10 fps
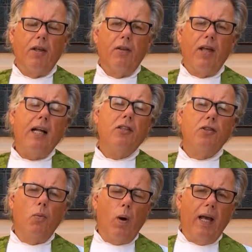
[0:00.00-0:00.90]
That's
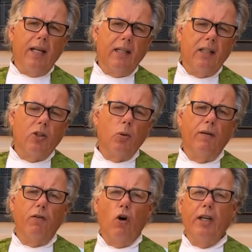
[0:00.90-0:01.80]
the way to
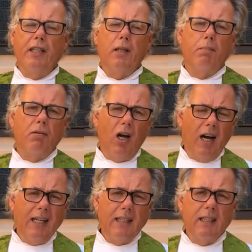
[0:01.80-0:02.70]
avoid
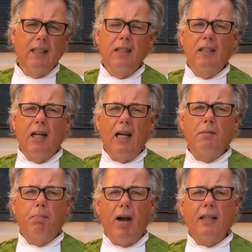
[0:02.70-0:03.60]
pride
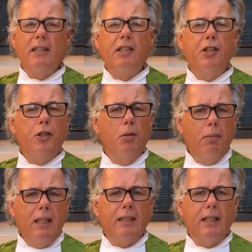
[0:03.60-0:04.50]
and practice
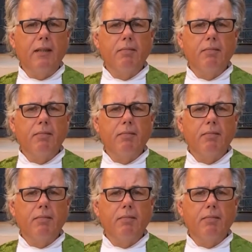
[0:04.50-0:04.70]
humility.